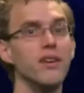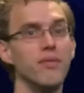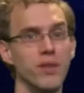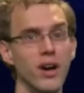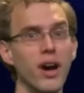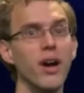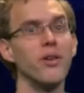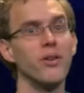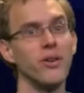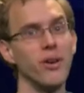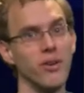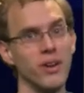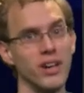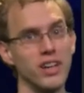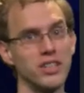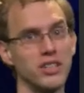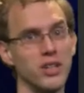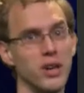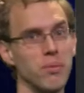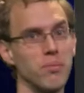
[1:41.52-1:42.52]
well-known
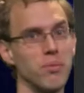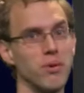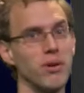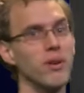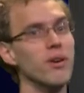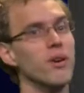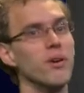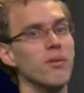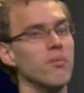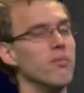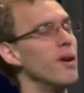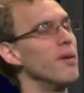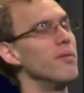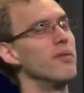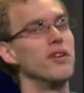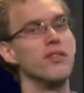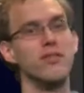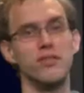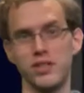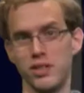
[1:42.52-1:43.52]
example. Maybe
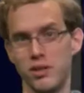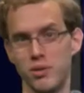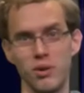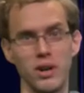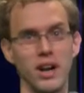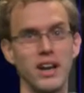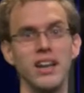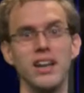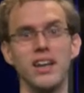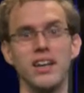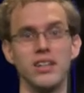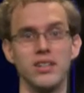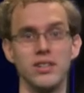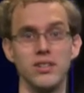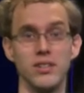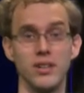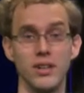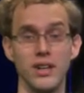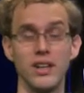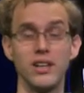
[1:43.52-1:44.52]
you've seen already
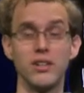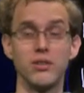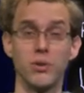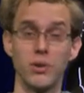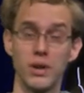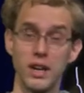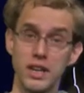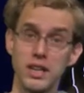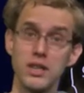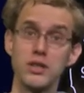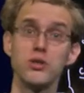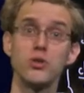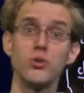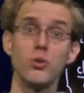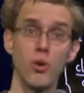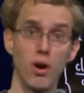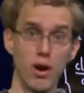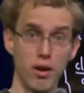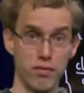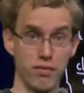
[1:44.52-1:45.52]
it already
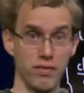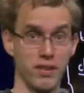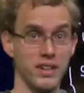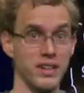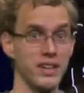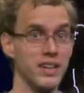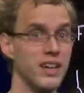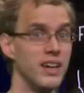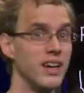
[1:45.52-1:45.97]
too often.